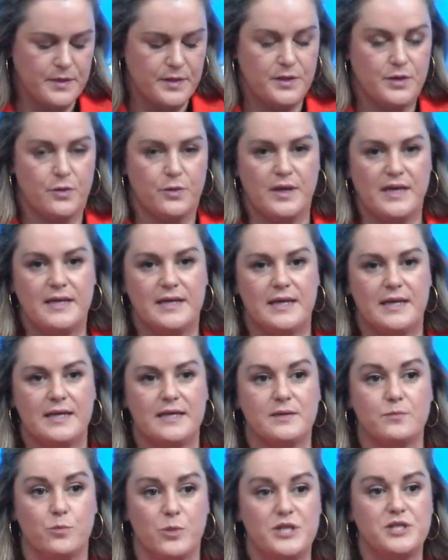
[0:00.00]

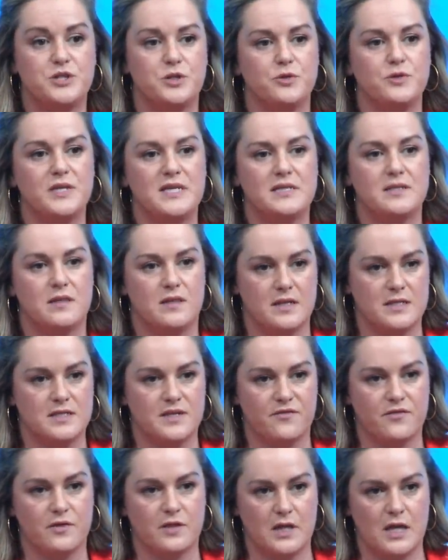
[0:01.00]
we do need to think
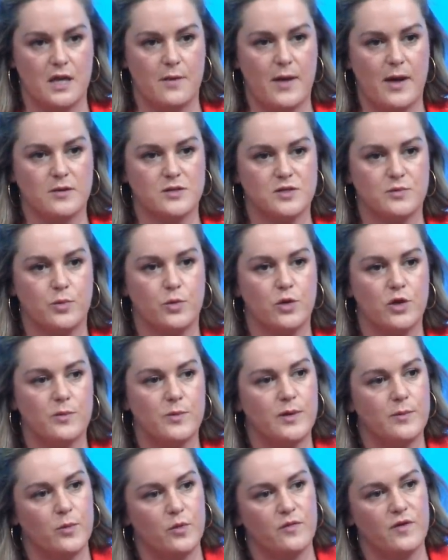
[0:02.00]
differently about
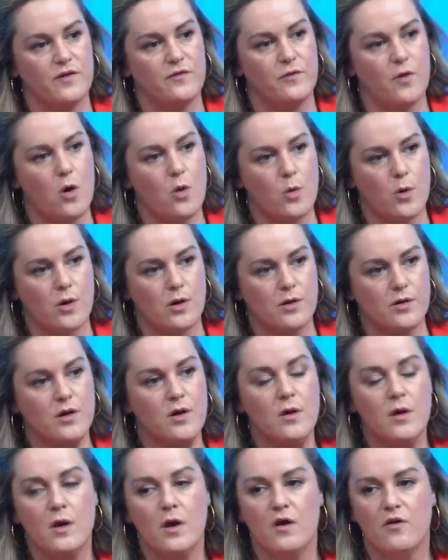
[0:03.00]
deployment moving forward
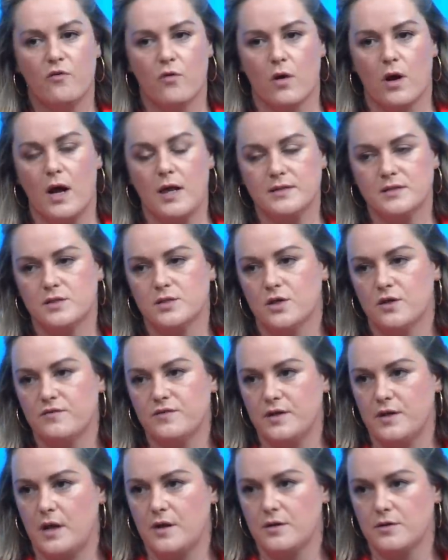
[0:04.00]
for
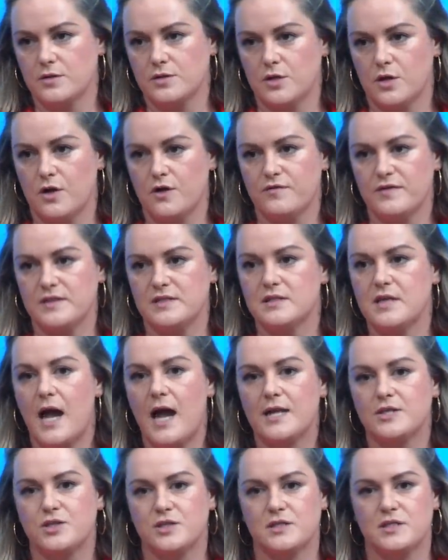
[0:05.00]
unserved and underserved. It's
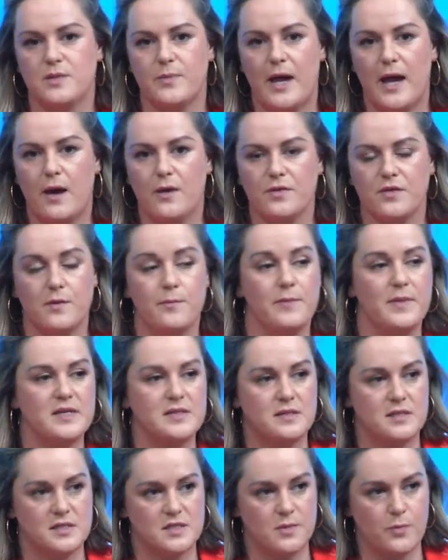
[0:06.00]
not just about
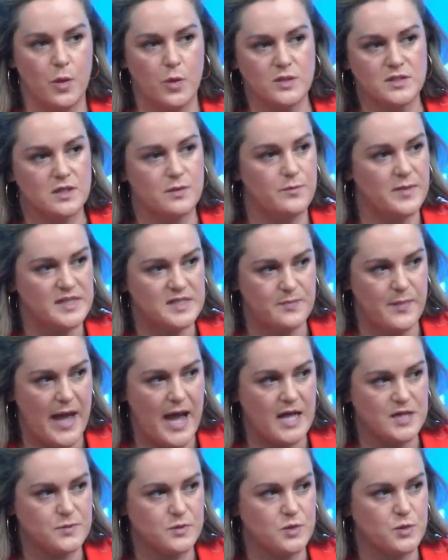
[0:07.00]
the supposed
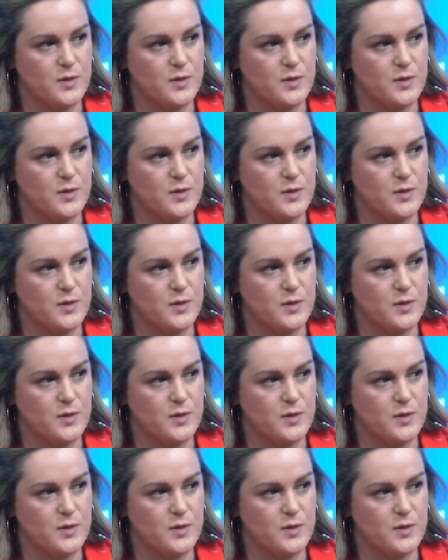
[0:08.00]
mismatch